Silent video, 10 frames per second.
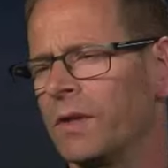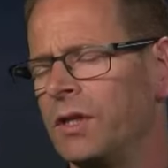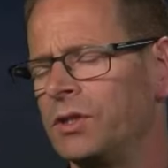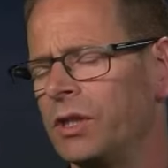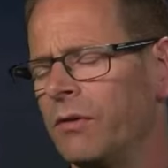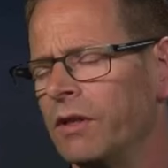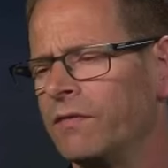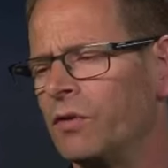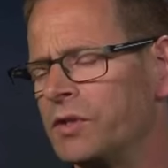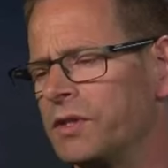it's showing the
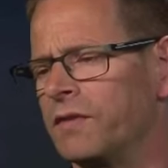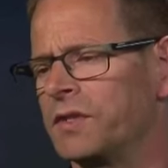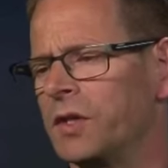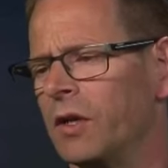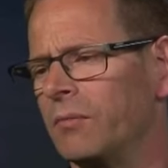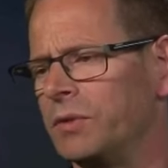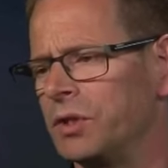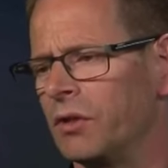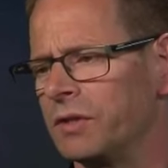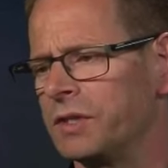voice of the silent
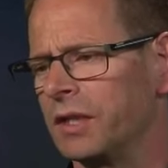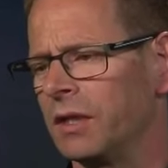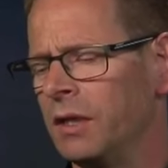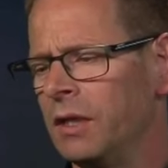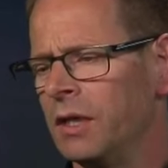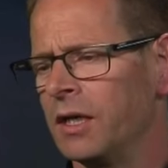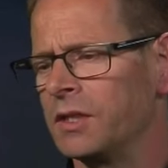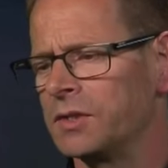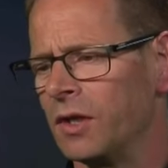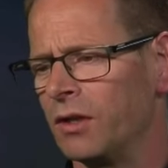majority, and
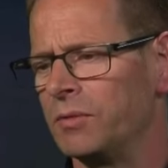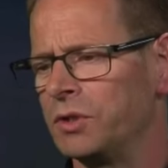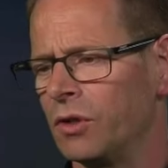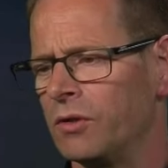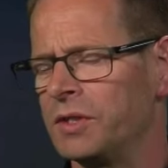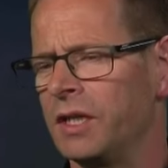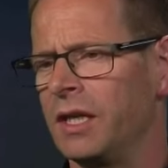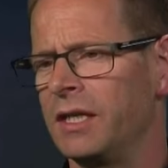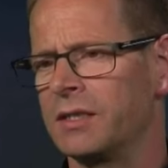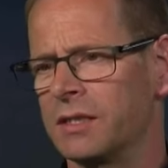the silent majority
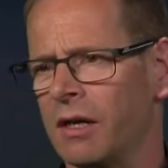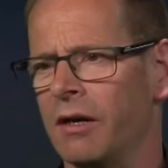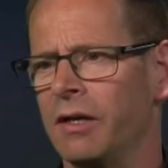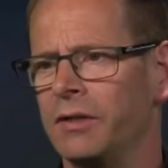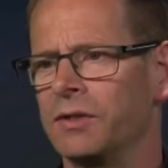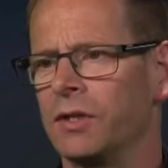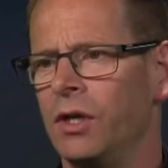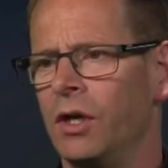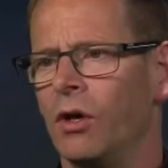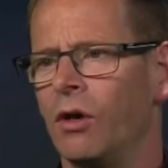is tired
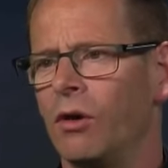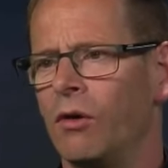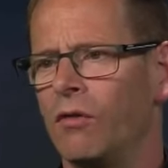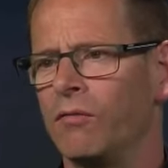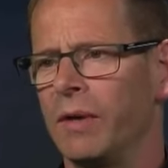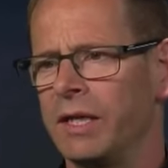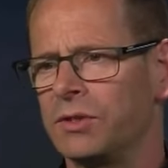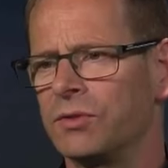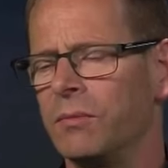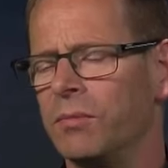of
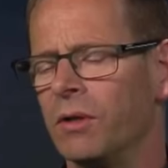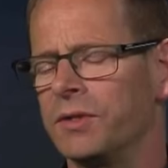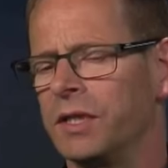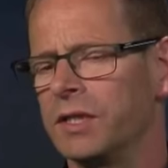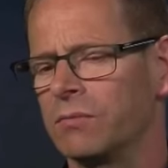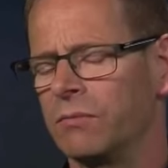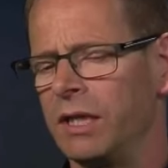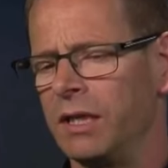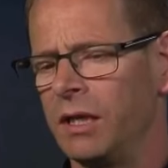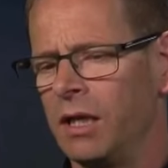mainstream politics.
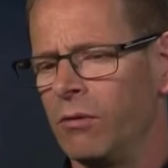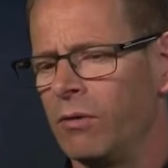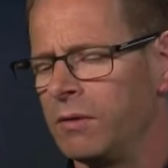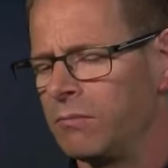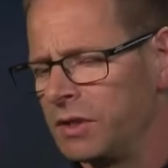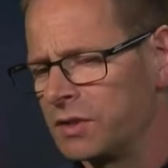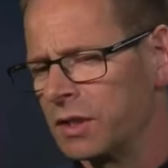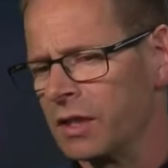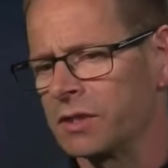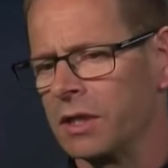We
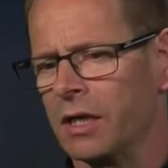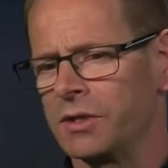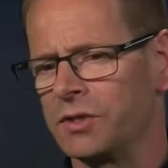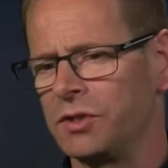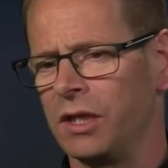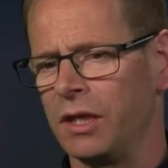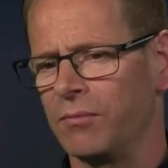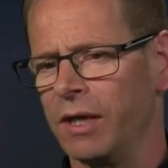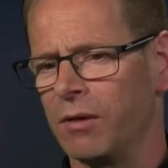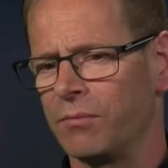discussed last year
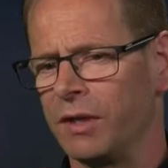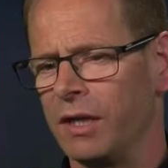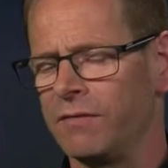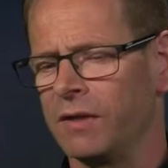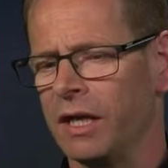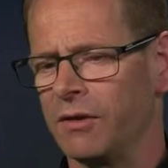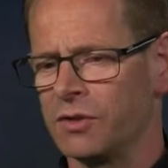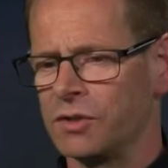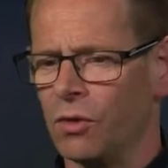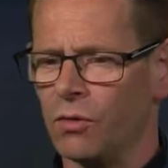about even how the
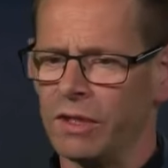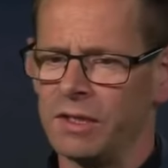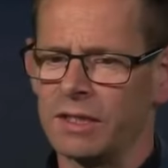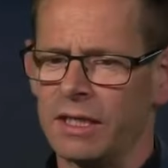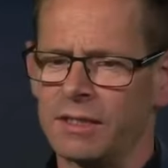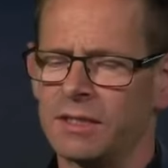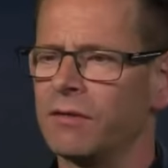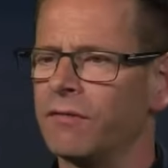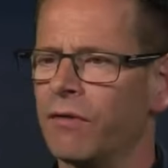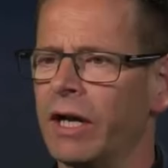Tories had
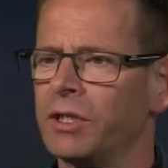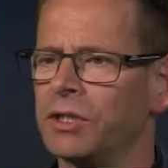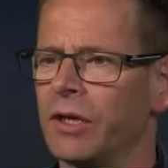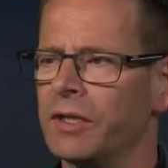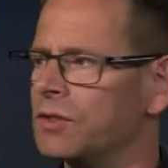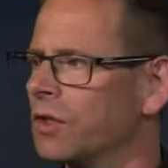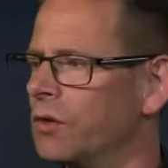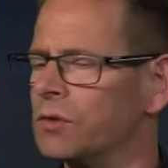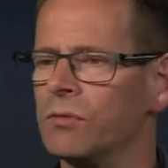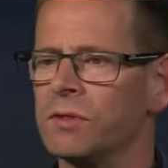disenfranchised
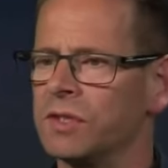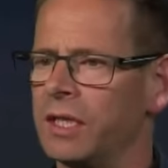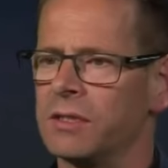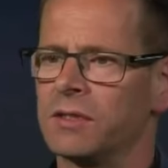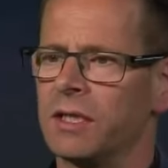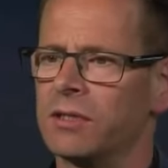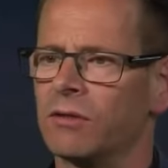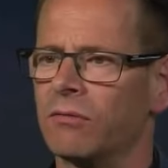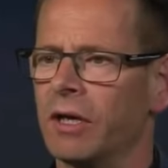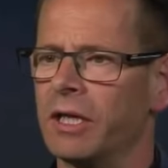those who were
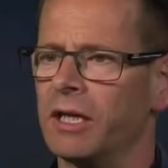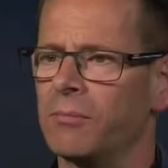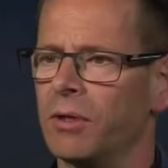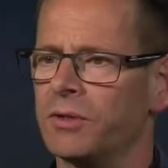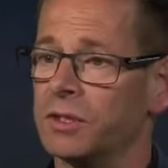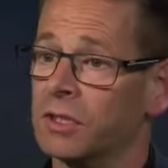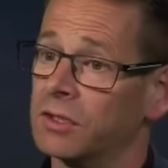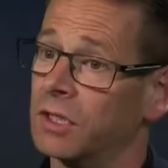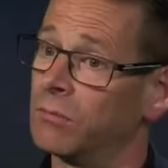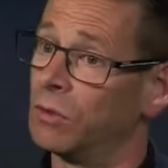centre right in their politics
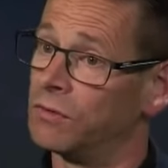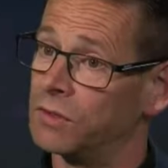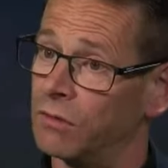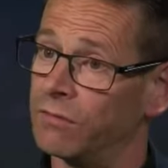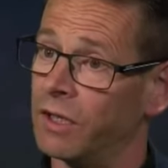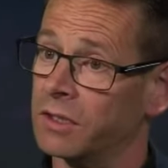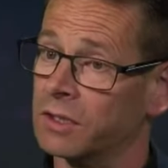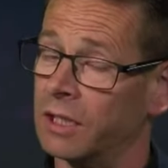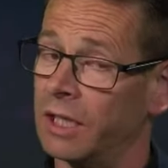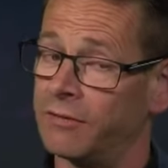because they'd moved so far to
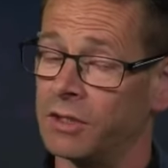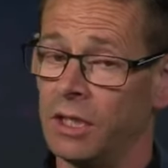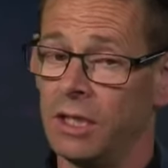the left.